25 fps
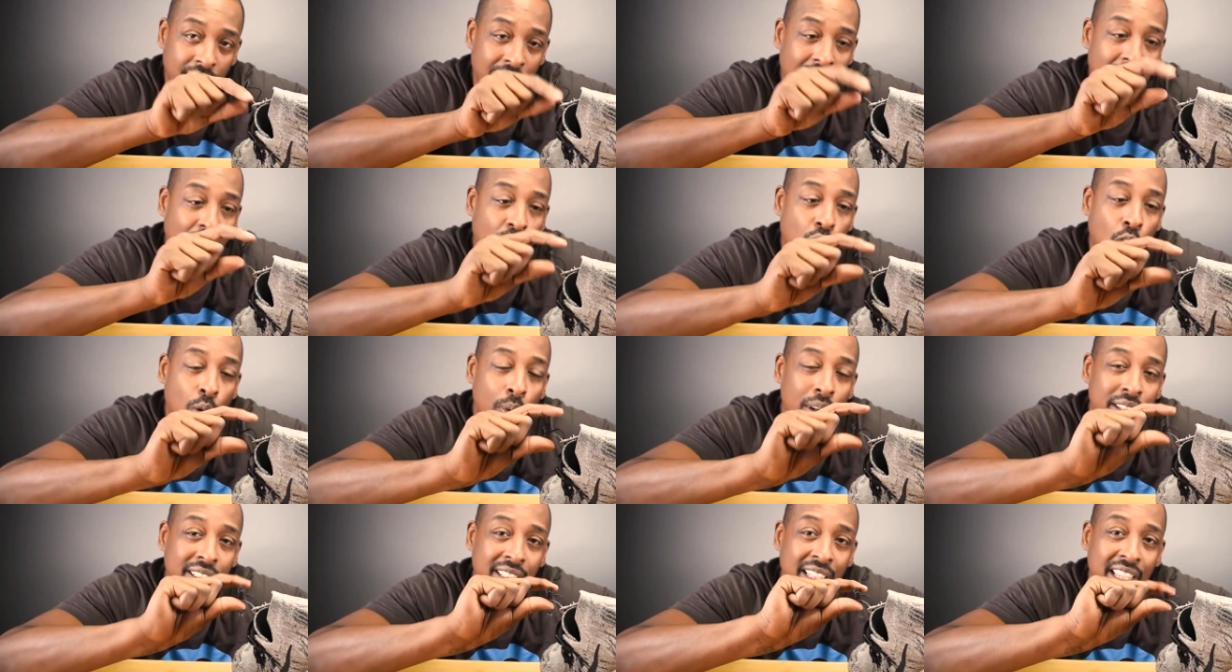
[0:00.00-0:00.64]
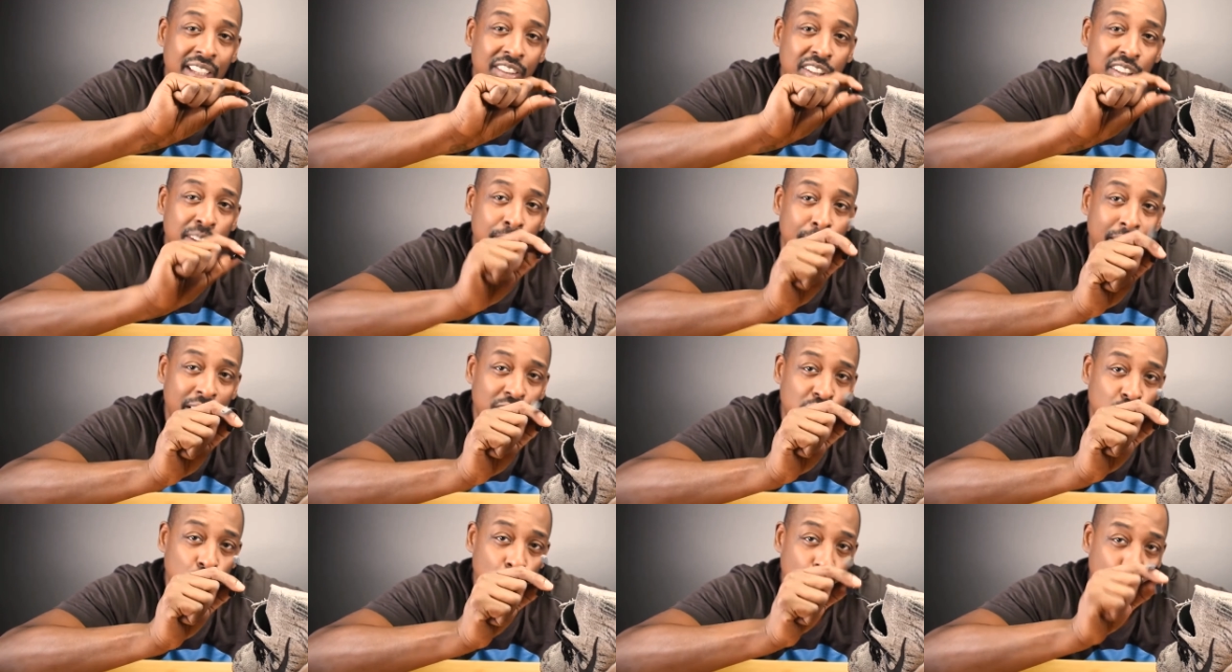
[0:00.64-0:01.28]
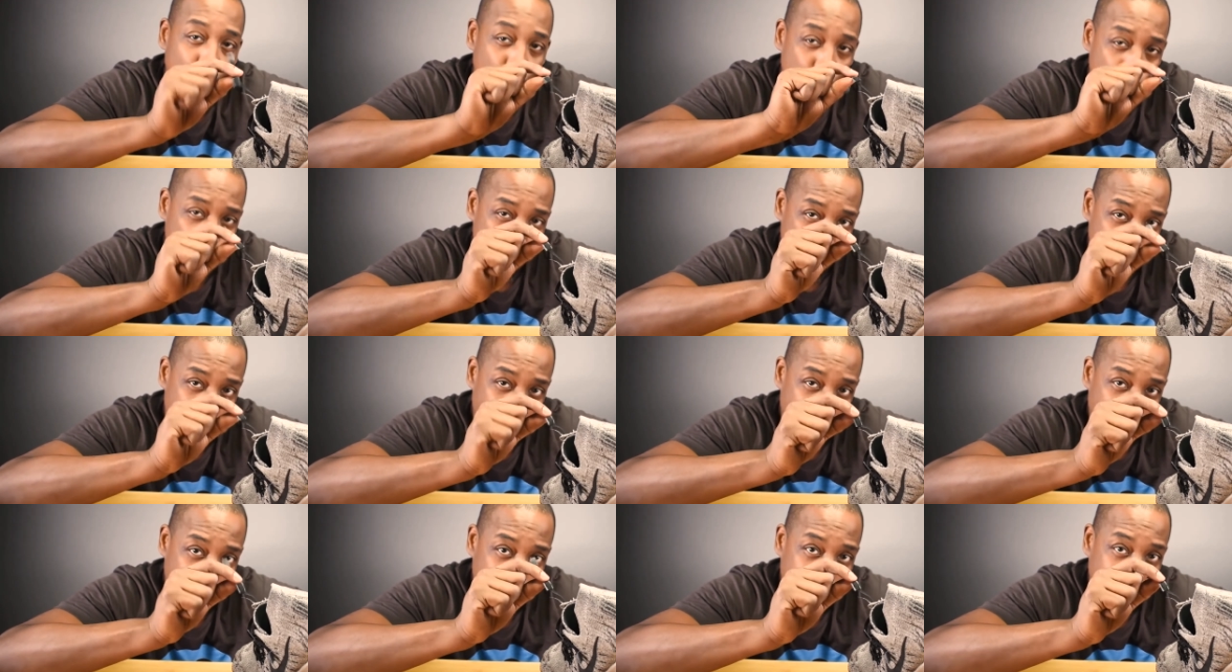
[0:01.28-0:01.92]
Always leave some extra
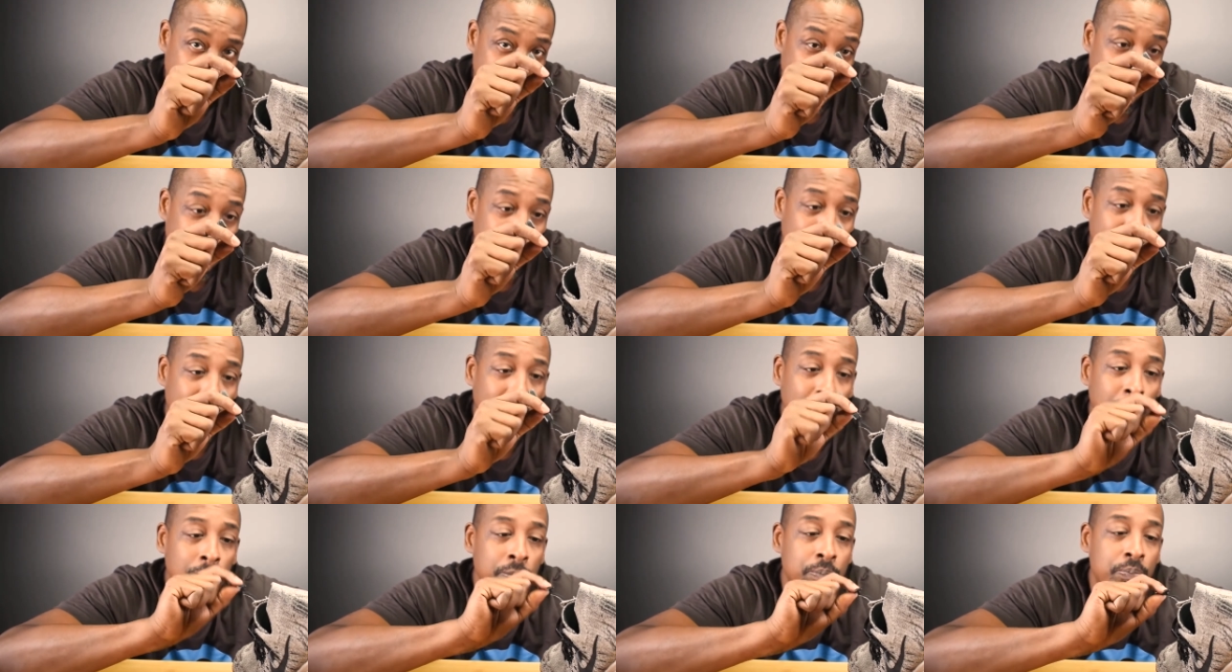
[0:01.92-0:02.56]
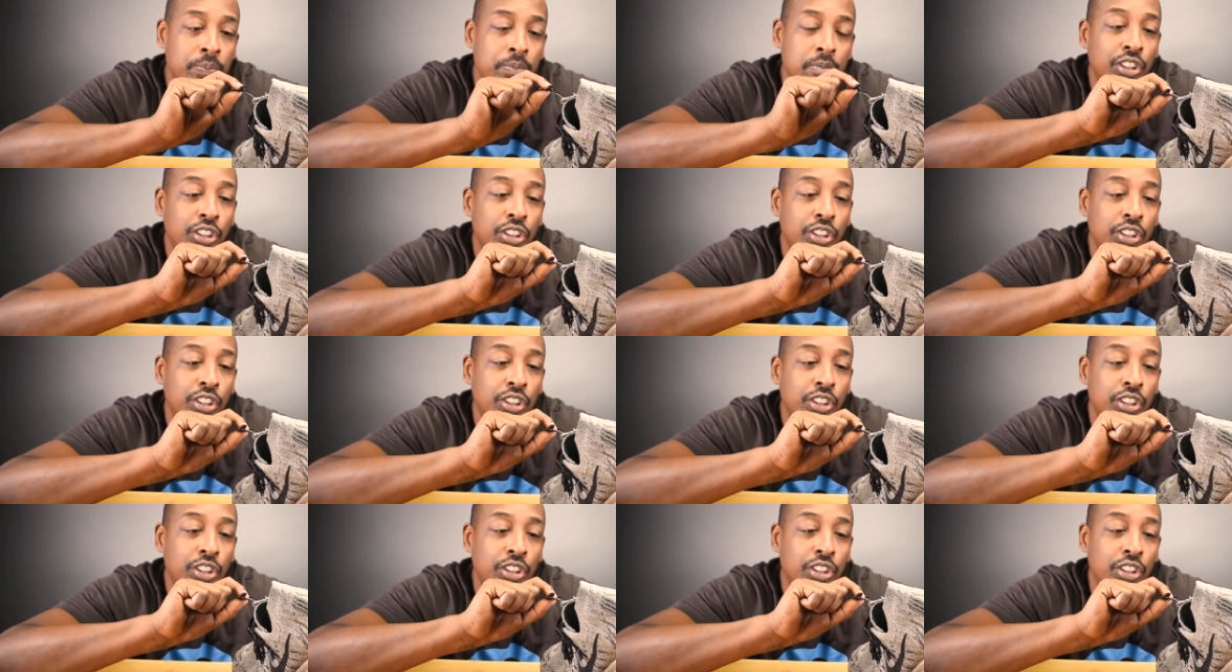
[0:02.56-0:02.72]
room up in here